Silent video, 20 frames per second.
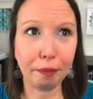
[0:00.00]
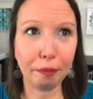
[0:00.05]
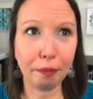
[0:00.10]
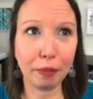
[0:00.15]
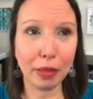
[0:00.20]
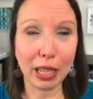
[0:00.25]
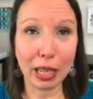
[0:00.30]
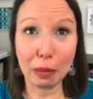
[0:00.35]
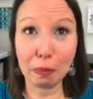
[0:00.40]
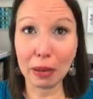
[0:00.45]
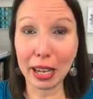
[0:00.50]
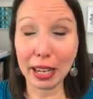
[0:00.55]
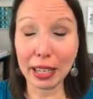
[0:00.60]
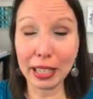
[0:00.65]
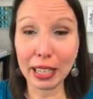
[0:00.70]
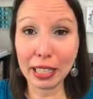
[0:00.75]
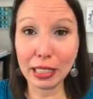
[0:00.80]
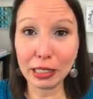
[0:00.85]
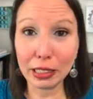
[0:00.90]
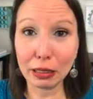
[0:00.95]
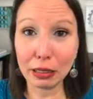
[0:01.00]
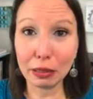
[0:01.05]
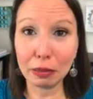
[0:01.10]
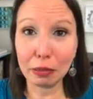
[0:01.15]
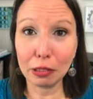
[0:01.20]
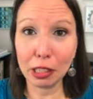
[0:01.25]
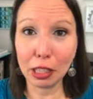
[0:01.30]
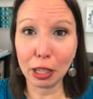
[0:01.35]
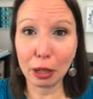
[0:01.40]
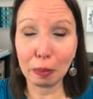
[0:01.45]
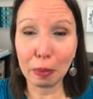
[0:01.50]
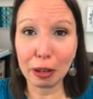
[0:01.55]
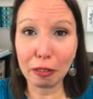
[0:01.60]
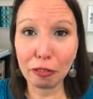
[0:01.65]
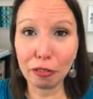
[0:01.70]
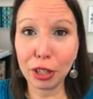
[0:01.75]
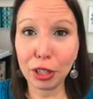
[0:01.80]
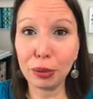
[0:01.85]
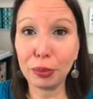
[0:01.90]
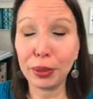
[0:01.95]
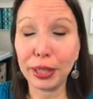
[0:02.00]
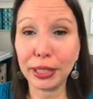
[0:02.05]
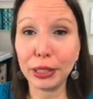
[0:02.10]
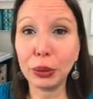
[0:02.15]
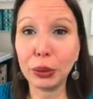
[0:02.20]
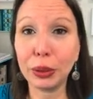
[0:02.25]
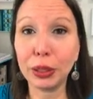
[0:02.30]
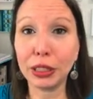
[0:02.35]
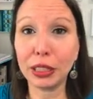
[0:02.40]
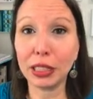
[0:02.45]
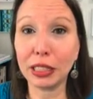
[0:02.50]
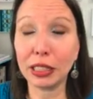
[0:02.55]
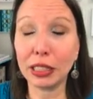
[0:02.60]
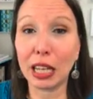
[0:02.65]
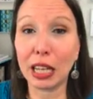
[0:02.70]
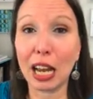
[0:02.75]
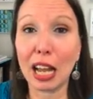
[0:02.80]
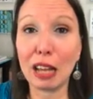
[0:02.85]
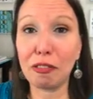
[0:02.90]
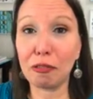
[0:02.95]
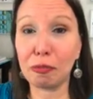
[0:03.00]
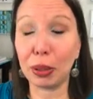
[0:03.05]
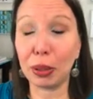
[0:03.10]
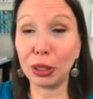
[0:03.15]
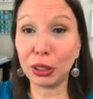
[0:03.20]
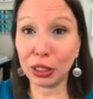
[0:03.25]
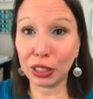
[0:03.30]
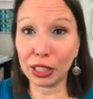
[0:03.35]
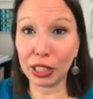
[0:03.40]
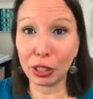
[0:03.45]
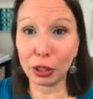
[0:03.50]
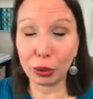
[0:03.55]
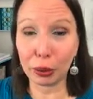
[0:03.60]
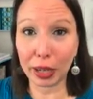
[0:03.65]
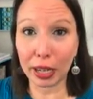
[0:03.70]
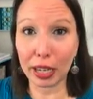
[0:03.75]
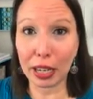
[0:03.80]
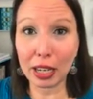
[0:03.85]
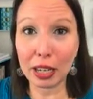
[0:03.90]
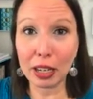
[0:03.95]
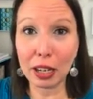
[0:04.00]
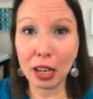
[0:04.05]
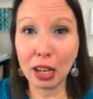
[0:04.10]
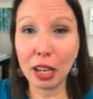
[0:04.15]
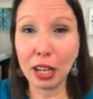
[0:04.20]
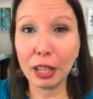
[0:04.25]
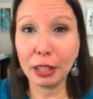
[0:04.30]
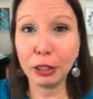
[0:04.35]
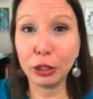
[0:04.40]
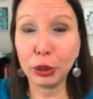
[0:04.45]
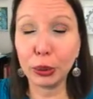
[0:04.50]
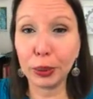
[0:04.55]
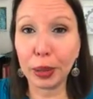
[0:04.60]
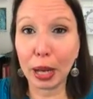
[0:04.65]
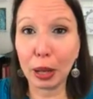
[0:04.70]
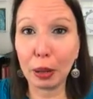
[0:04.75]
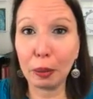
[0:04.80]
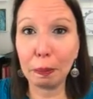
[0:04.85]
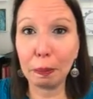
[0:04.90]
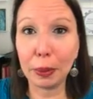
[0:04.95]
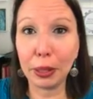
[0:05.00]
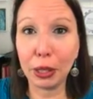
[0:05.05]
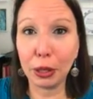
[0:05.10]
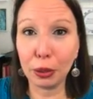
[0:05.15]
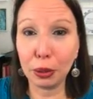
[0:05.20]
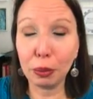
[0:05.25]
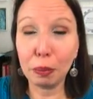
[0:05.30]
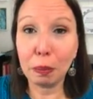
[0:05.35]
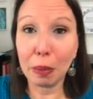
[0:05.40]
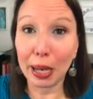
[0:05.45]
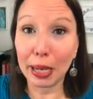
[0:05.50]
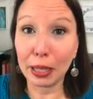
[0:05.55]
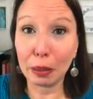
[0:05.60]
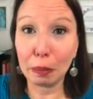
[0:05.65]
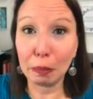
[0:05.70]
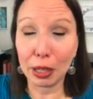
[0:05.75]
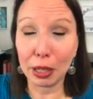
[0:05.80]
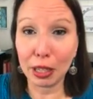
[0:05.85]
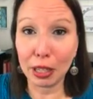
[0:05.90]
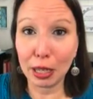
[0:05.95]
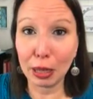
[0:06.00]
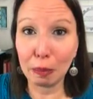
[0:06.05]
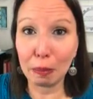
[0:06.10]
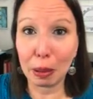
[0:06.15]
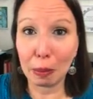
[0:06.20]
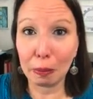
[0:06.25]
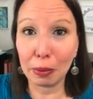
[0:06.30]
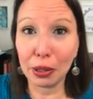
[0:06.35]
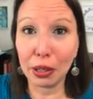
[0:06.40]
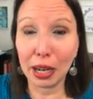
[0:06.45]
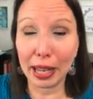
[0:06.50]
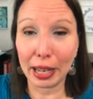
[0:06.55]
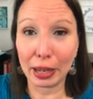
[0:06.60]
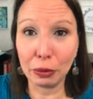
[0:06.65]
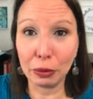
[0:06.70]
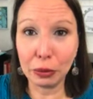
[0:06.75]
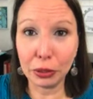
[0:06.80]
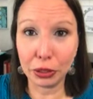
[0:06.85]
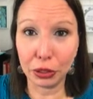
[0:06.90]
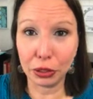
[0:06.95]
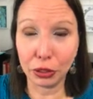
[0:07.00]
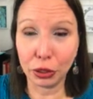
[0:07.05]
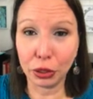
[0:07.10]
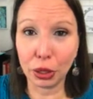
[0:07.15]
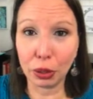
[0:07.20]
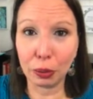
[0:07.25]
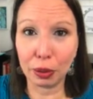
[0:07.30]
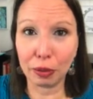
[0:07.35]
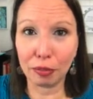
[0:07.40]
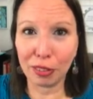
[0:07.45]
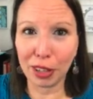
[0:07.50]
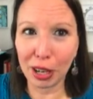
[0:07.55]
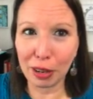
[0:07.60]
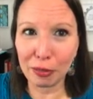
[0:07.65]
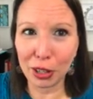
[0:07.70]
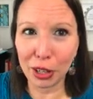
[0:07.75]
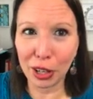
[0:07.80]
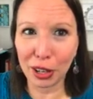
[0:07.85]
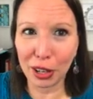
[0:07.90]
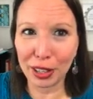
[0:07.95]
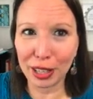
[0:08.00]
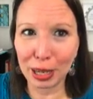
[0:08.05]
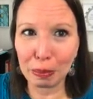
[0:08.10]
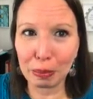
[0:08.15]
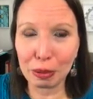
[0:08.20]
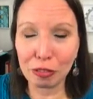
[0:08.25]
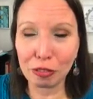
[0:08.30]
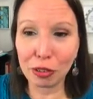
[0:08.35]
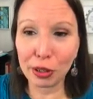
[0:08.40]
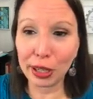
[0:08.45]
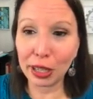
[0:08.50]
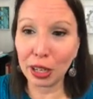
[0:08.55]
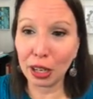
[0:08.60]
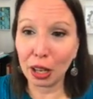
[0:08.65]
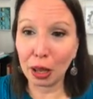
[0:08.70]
lead magnets, you know, my free resources that I've personally created to help you, my community member, out. So if you haven't gone there before,